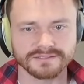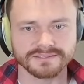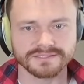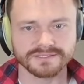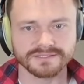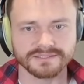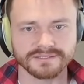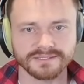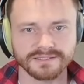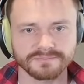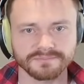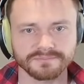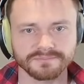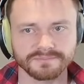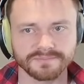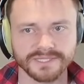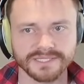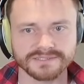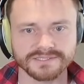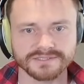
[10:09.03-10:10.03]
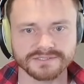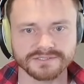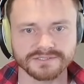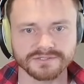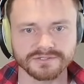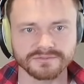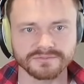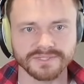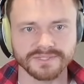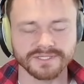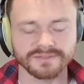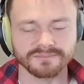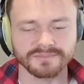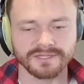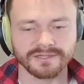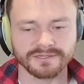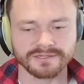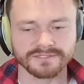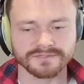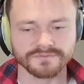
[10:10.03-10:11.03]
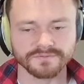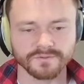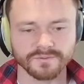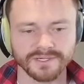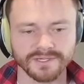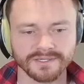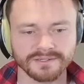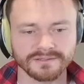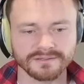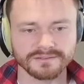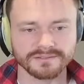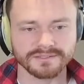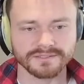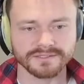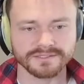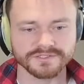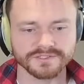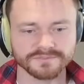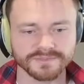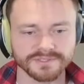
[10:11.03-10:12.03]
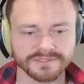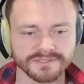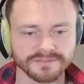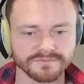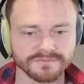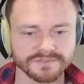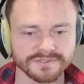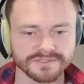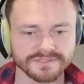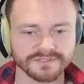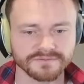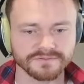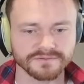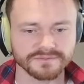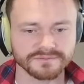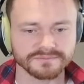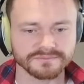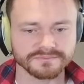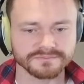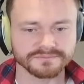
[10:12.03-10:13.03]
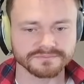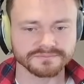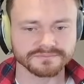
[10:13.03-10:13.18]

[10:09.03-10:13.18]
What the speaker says: Still, I think Baze is good. We get blocks for a while and just build up for the Sunfall.